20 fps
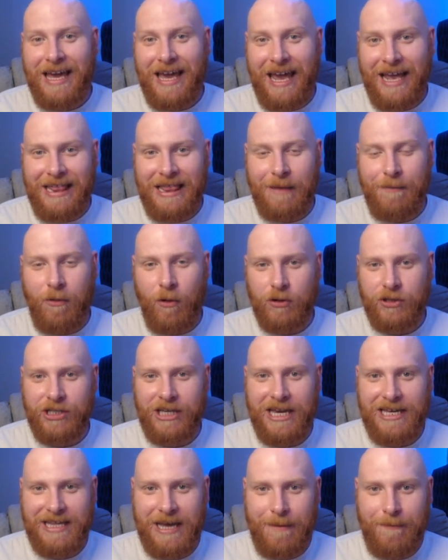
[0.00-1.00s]
in the
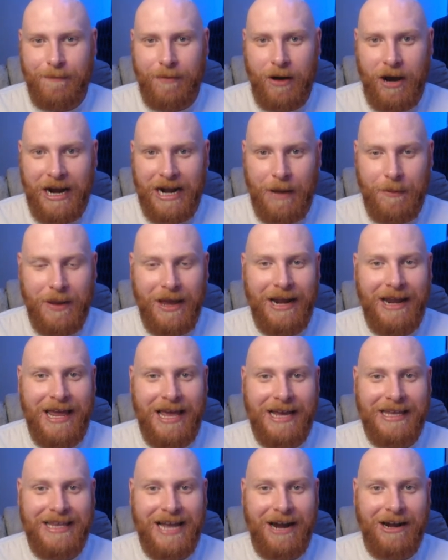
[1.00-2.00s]
Portuguese Empire, there'll be a
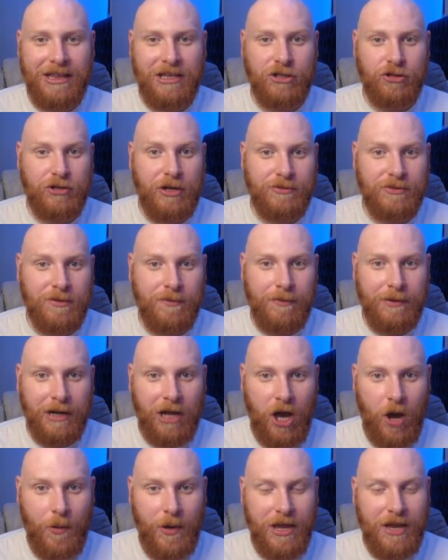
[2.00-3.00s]
link down in the description
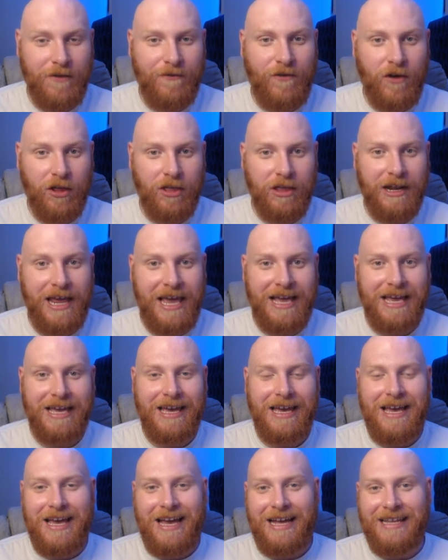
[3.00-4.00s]
below where you can follow the link,